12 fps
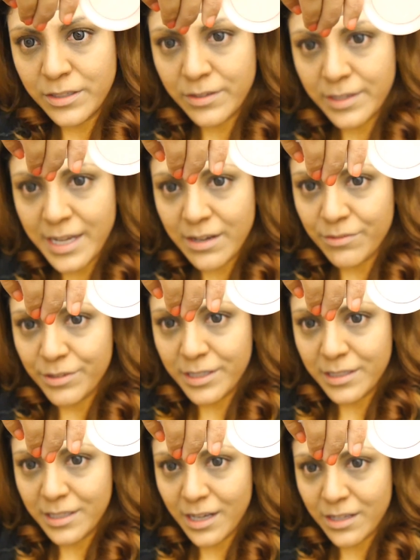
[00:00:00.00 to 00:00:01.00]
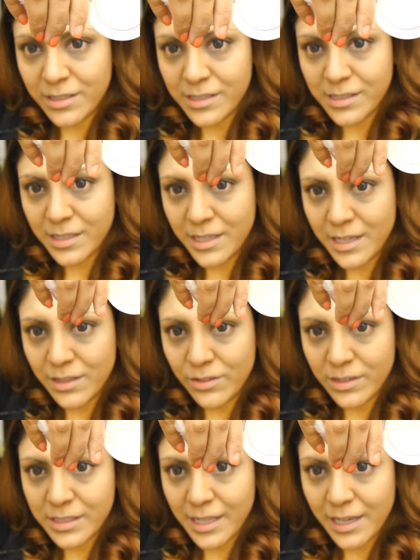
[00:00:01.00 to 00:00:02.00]
You can't really, honestly, it
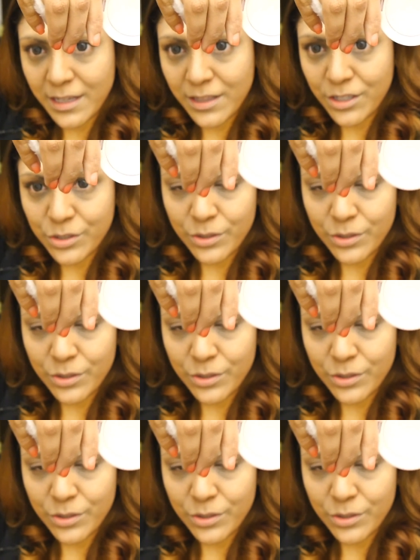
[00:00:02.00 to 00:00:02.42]
looks like there's